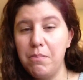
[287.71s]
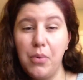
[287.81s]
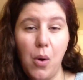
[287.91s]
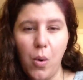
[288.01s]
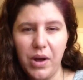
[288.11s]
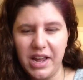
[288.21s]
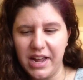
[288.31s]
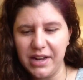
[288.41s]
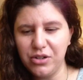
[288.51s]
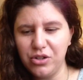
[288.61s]

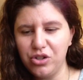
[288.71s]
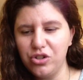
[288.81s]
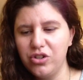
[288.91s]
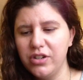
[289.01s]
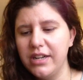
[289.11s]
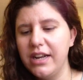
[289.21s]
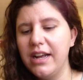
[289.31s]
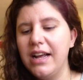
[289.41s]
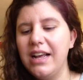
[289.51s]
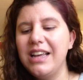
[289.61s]
boyish."
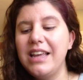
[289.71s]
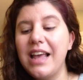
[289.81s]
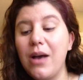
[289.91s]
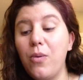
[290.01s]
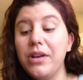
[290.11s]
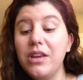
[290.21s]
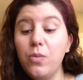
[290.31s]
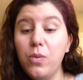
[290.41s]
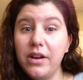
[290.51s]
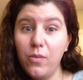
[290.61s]
"Yeah, well, you
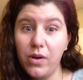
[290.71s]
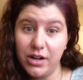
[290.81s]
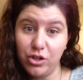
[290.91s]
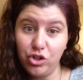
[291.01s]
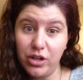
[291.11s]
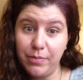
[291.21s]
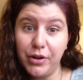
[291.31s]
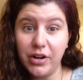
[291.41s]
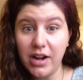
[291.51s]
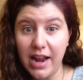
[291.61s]
wouldn't want to chip
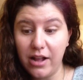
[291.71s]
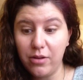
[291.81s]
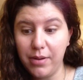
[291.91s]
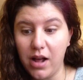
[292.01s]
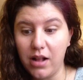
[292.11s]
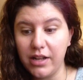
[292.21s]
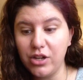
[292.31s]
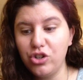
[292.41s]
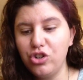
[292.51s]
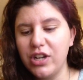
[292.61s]
your nail
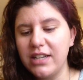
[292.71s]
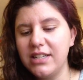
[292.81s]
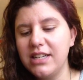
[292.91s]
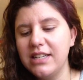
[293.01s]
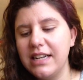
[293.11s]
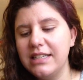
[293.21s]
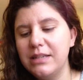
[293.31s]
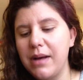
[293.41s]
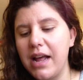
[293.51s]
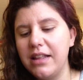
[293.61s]
polish," Jessie said,
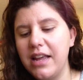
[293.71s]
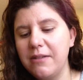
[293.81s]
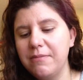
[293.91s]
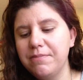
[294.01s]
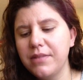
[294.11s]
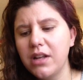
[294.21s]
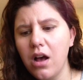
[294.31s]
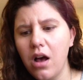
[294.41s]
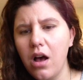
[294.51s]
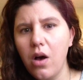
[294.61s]
smiling.
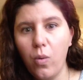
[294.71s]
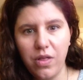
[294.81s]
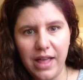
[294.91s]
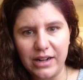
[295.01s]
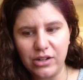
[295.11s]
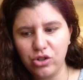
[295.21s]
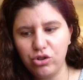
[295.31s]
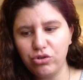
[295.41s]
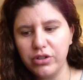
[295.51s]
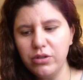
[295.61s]
"Well, that's
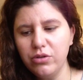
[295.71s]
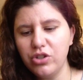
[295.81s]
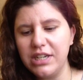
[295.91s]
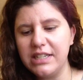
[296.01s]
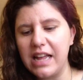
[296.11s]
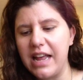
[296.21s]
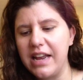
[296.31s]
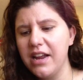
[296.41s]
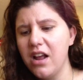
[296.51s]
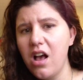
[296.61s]
true," she
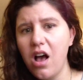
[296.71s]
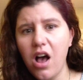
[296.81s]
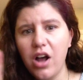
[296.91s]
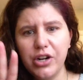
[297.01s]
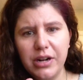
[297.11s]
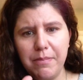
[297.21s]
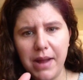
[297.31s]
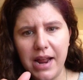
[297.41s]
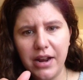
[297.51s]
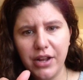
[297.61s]
said. "A good
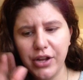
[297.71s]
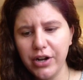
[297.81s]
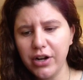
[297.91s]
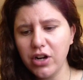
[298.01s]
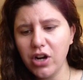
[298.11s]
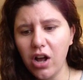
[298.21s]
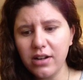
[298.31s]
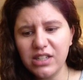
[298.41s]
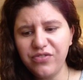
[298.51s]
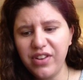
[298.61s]
manicure
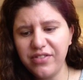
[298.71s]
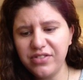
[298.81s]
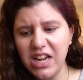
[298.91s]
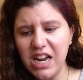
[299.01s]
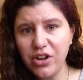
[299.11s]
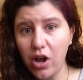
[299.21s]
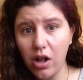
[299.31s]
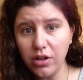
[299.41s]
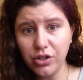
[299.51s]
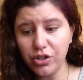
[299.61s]
costs
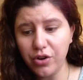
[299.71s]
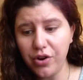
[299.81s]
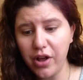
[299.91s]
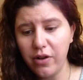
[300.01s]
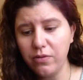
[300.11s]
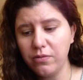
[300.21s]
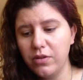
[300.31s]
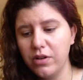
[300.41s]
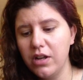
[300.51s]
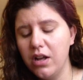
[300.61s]
$15, you know."
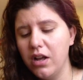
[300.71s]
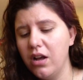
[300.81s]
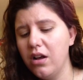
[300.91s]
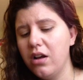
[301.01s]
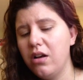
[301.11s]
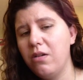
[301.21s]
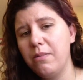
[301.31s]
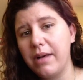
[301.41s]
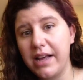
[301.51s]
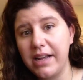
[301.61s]

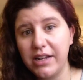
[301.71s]
Oh my